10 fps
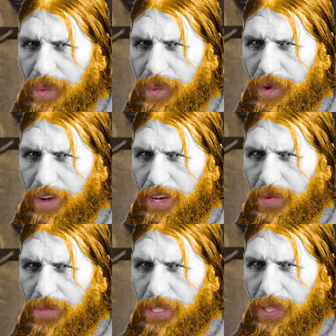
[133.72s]
Walk
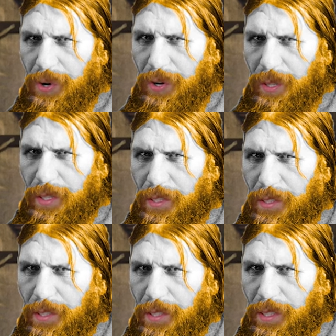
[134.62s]
out the door.
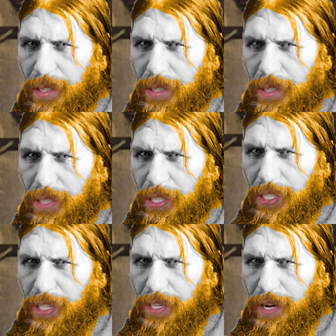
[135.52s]
Just
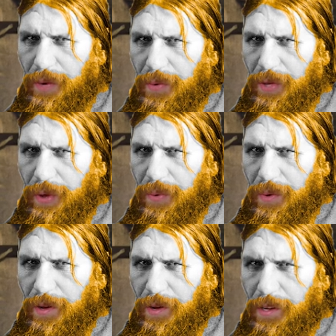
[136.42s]
turn around
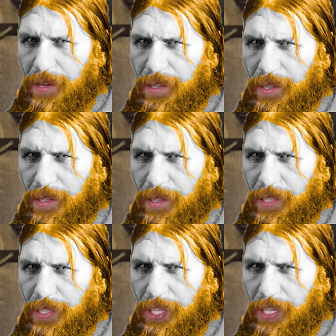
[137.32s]
now,
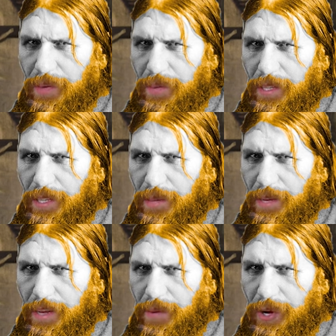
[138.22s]
'cause you're not welcome
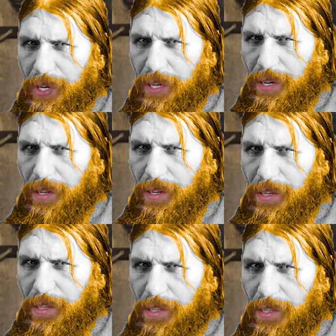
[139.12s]
anymore.
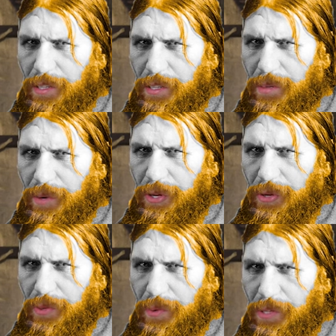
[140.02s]
Weren't
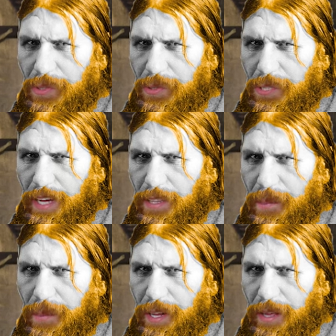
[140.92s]
you the one who tried
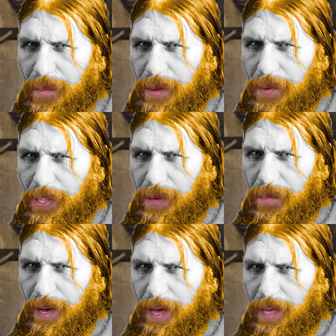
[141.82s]
to break me with
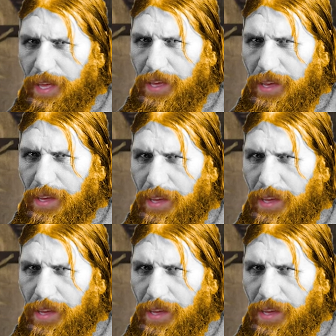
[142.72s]
goodbye?